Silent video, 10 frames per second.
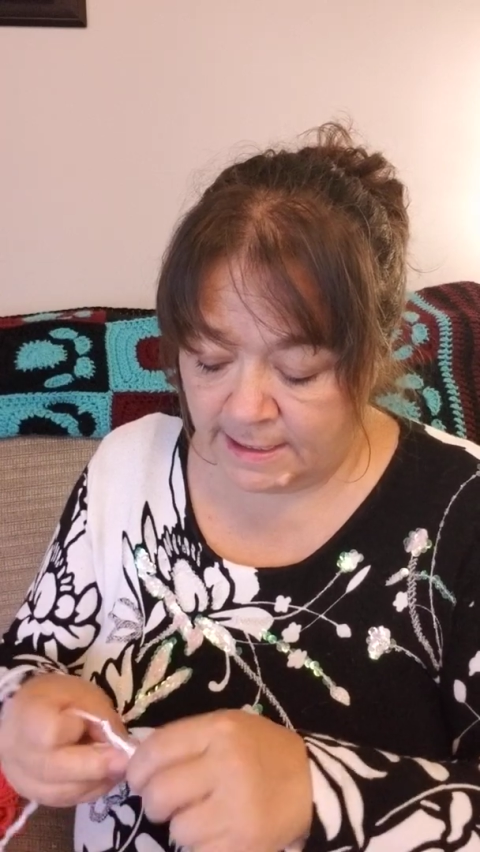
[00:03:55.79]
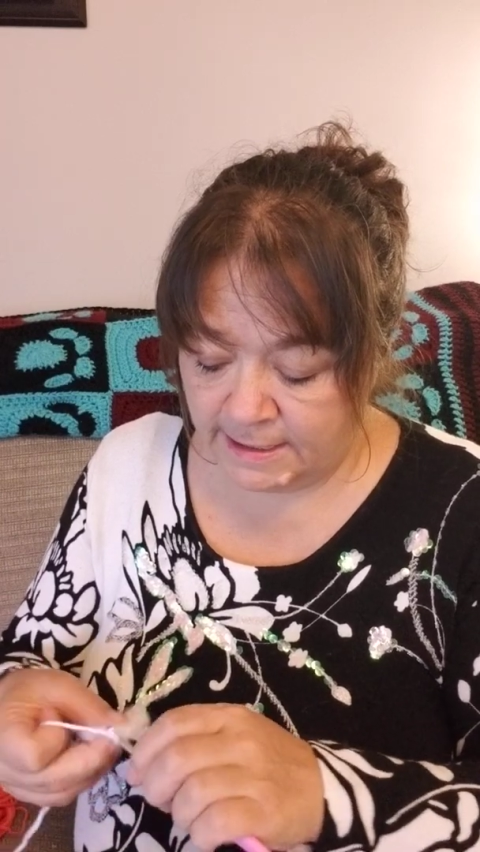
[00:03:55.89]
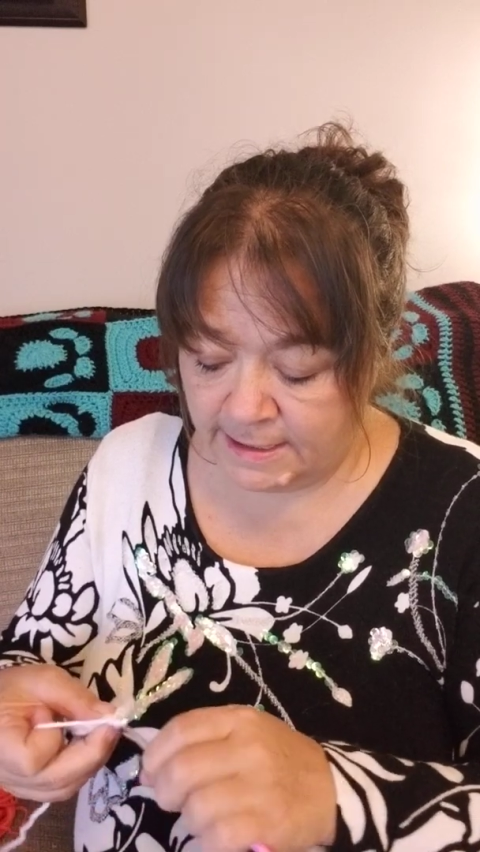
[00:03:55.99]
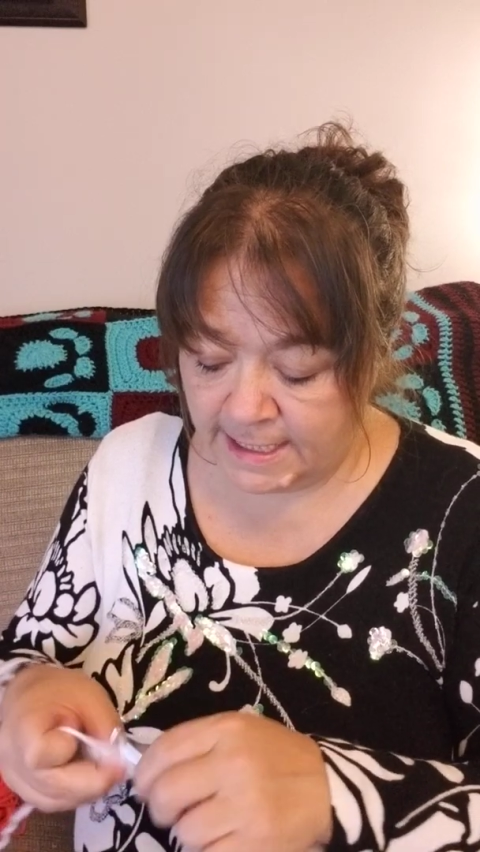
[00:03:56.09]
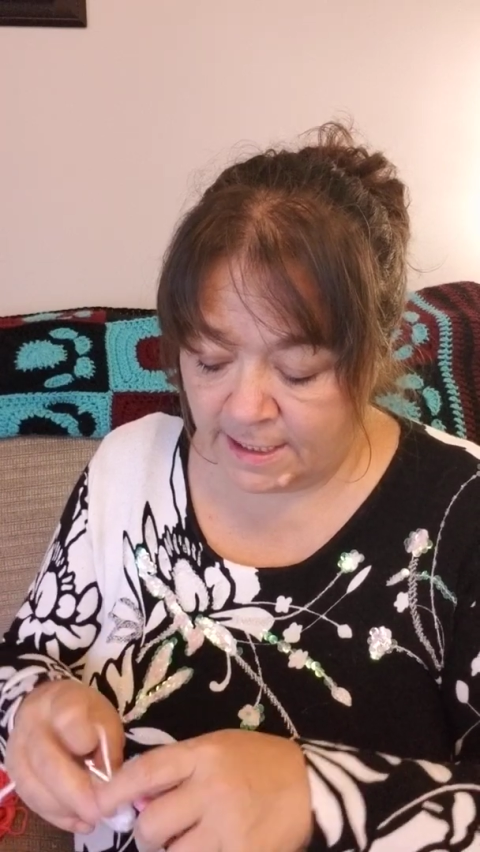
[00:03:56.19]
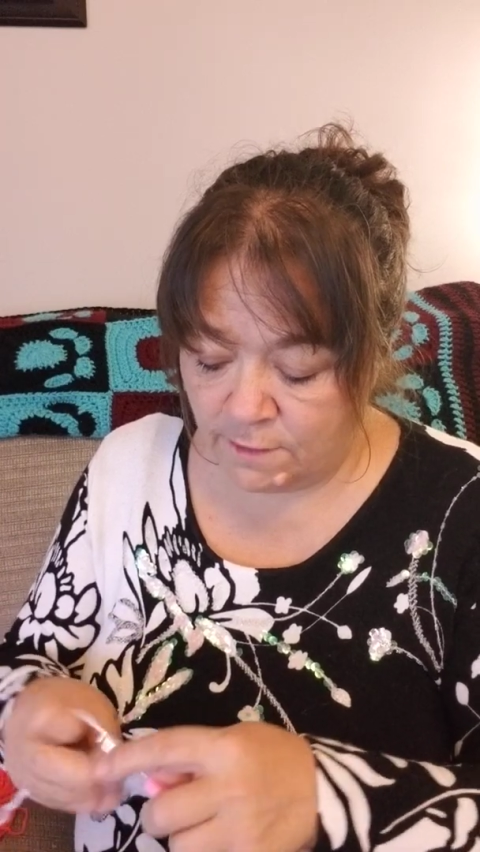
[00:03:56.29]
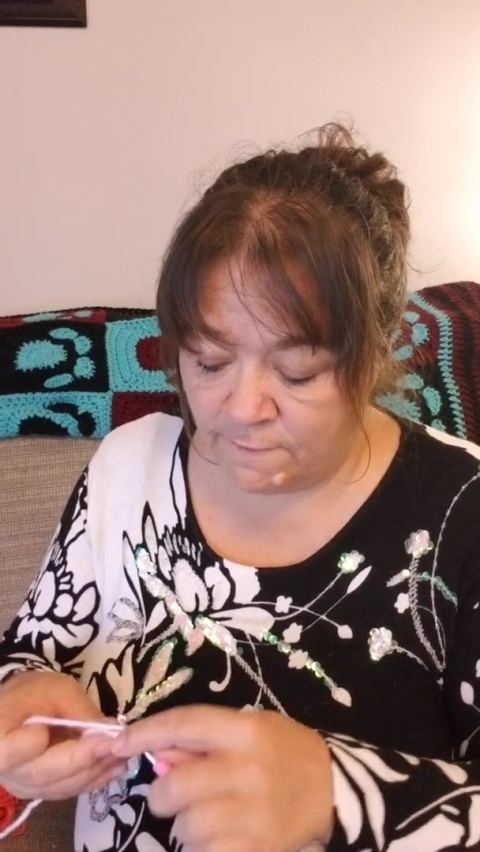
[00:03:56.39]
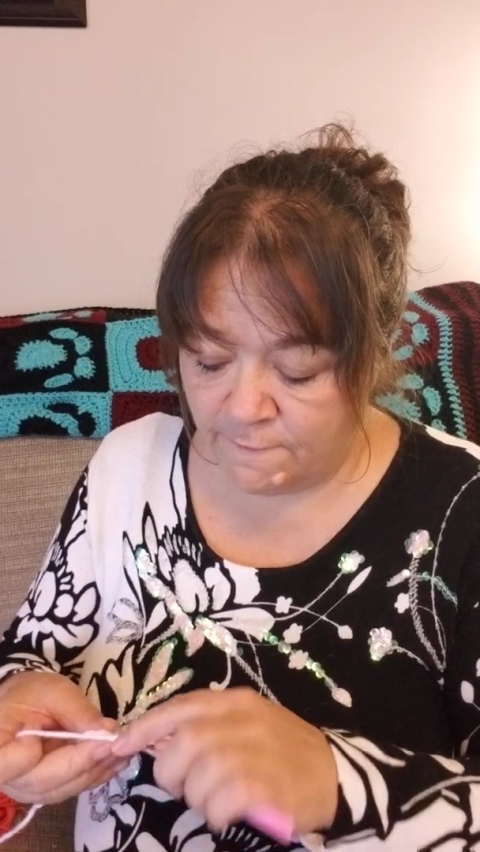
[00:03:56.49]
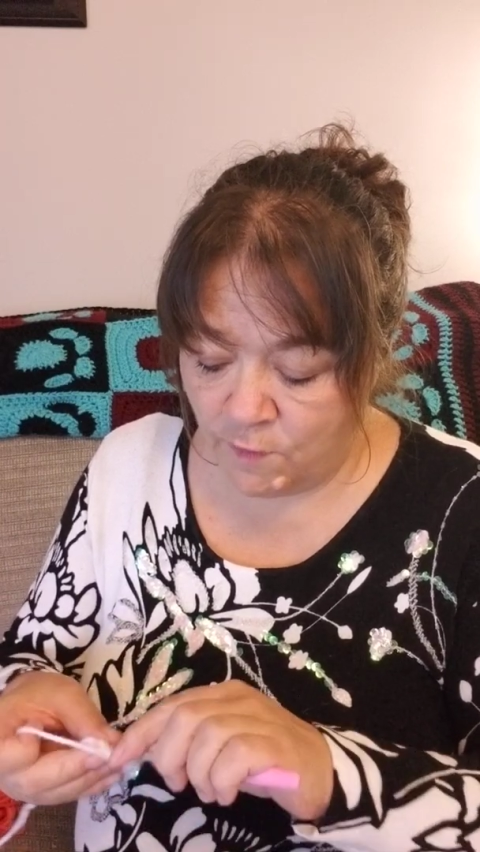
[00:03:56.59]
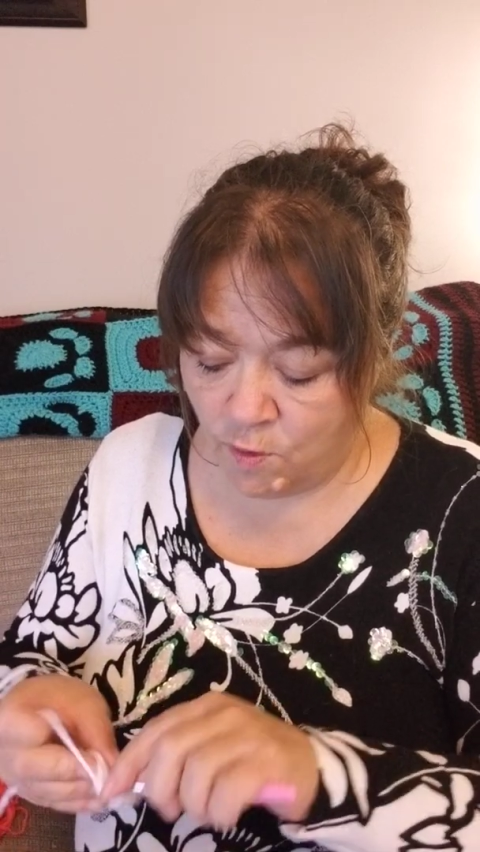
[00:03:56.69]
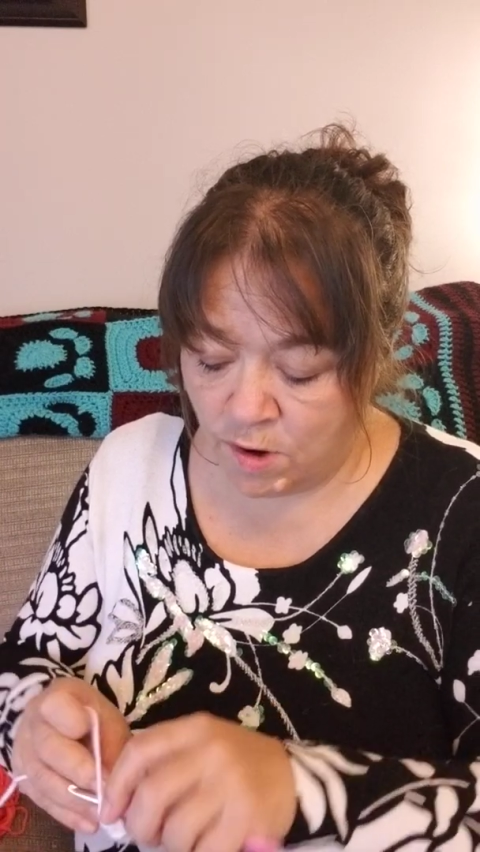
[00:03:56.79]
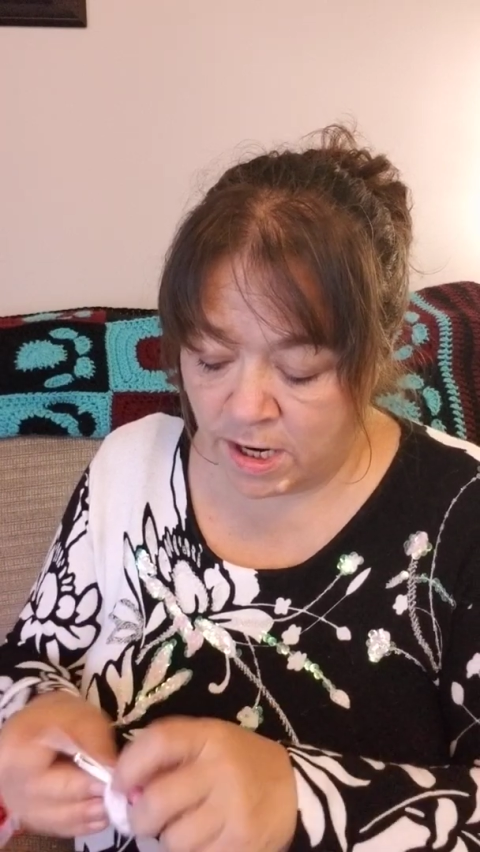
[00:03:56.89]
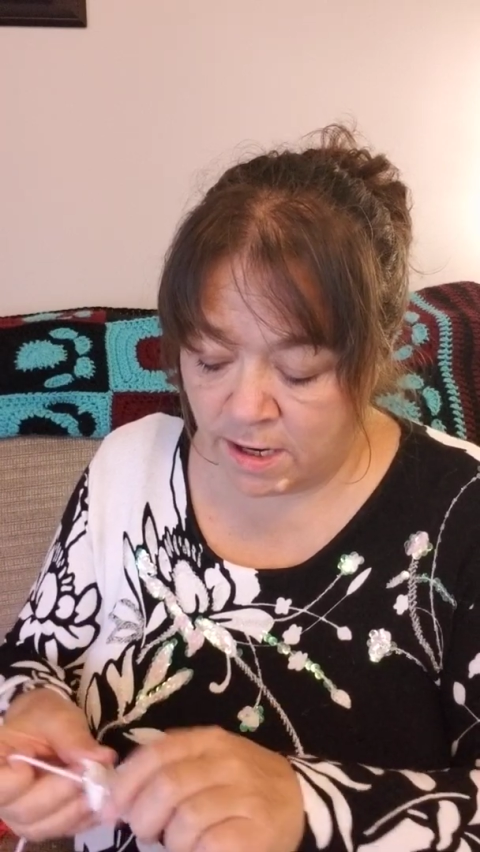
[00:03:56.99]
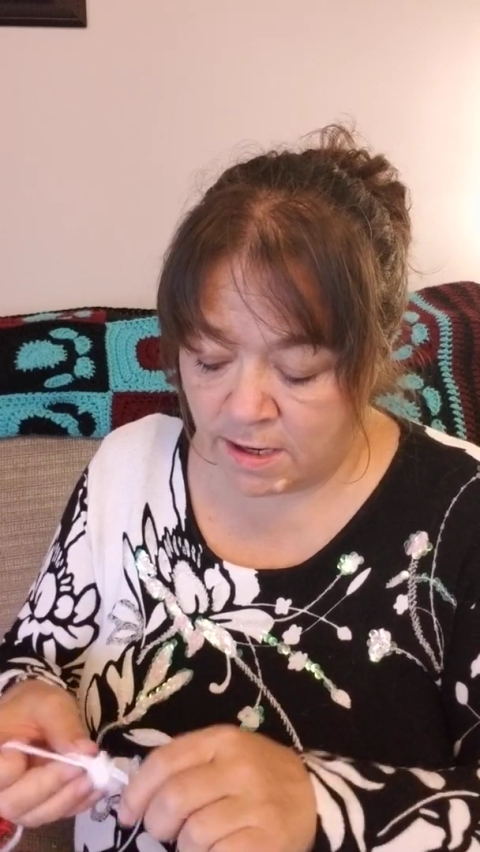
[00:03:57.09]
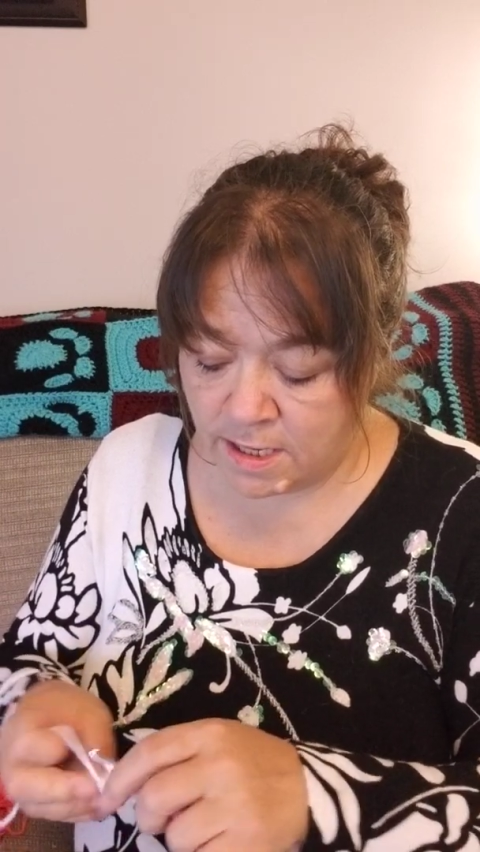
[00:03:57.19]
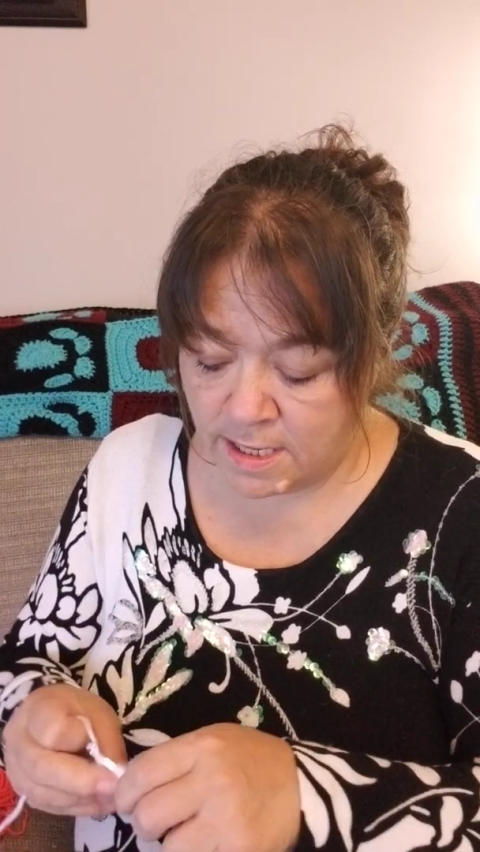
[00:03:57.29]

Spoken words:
single 4,